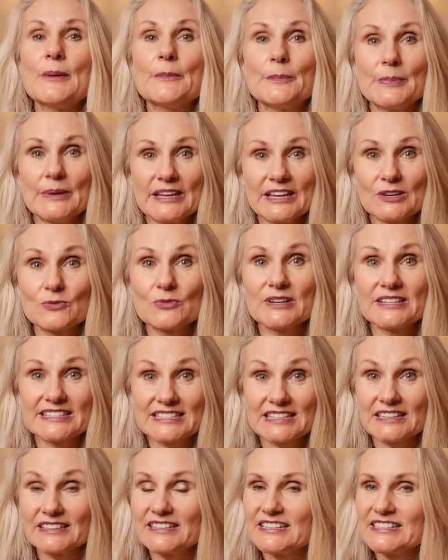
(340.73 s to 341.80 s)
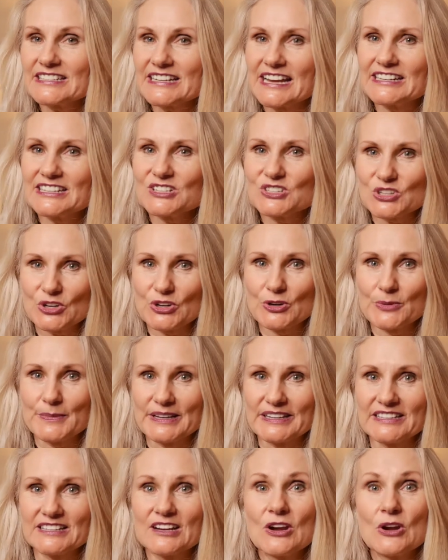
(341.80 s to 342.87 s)
being resilient and
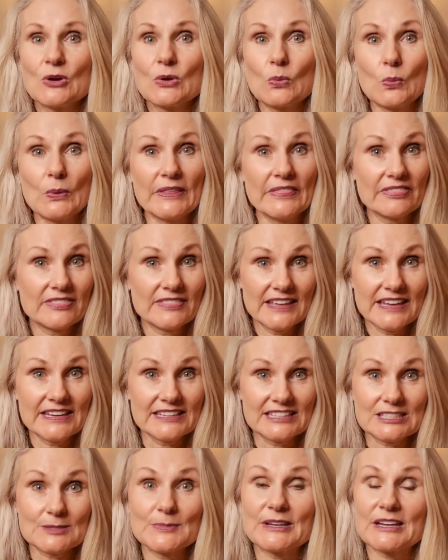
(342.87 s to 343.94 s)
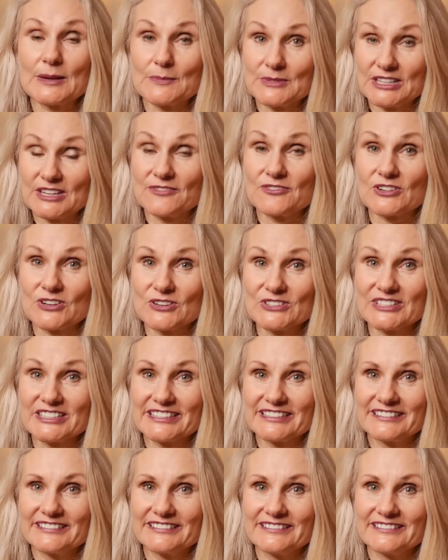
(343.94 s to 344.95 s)
determined when things become difficult.